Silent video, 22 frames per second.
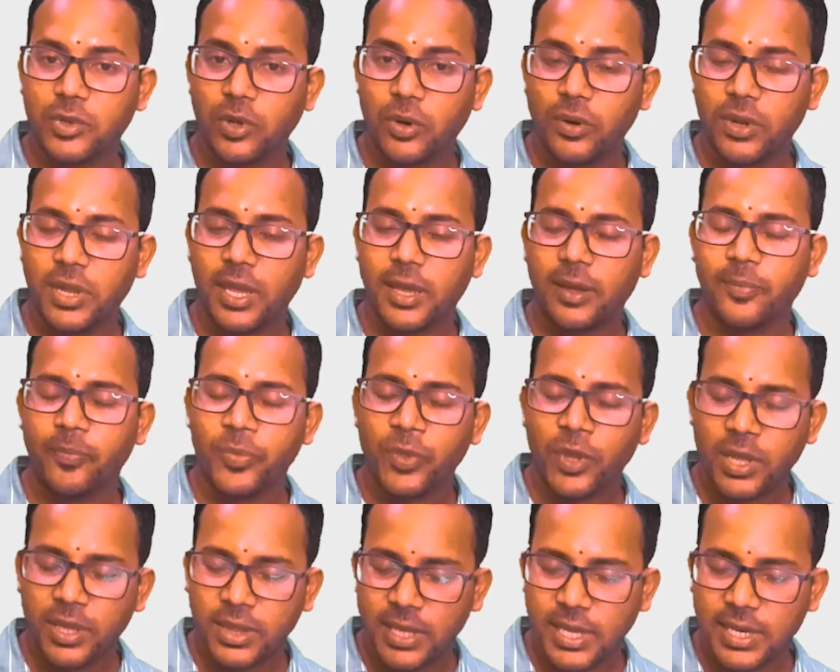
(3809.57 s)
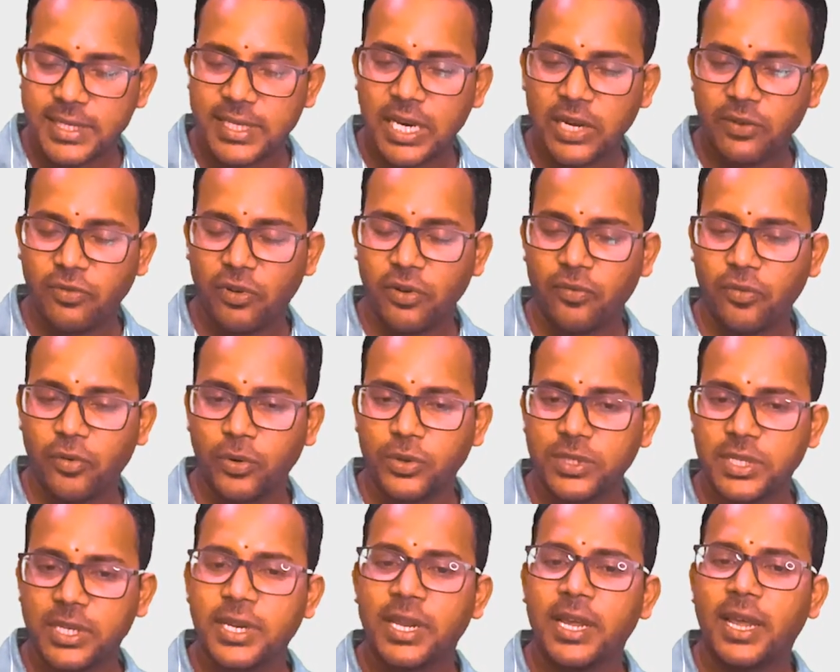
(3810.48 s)
Okay, they are sent for
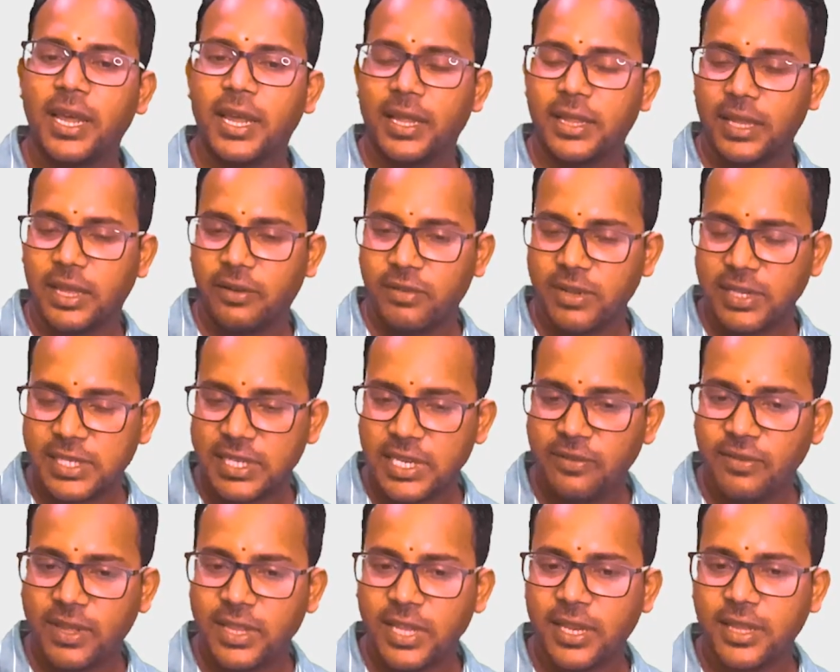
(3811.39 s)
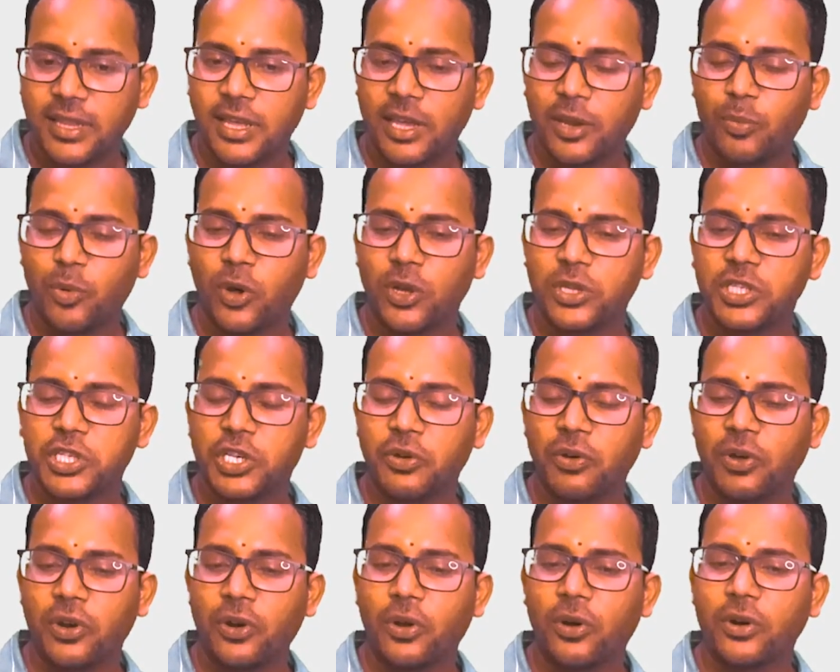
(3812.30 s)
frozen. They will see whether they are
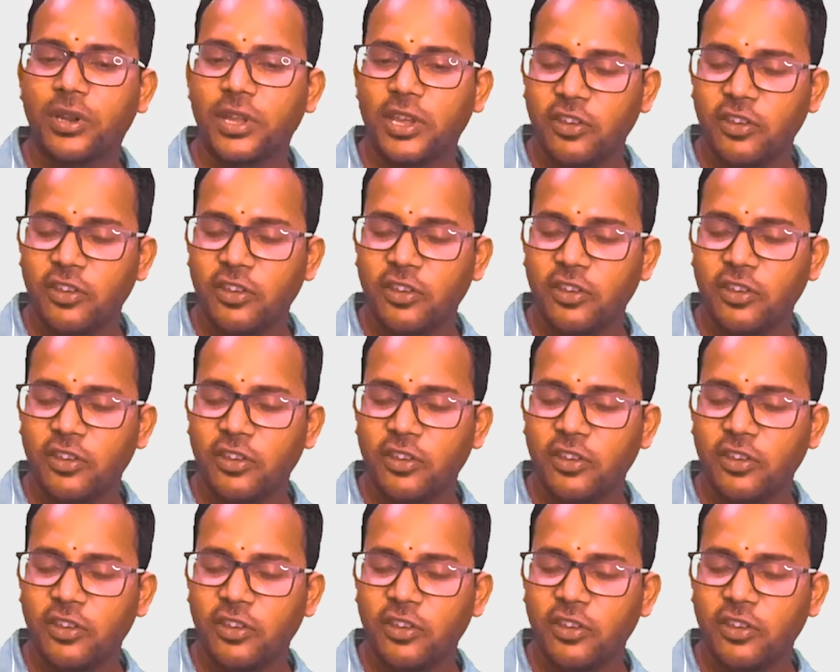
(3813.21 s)
positive or not.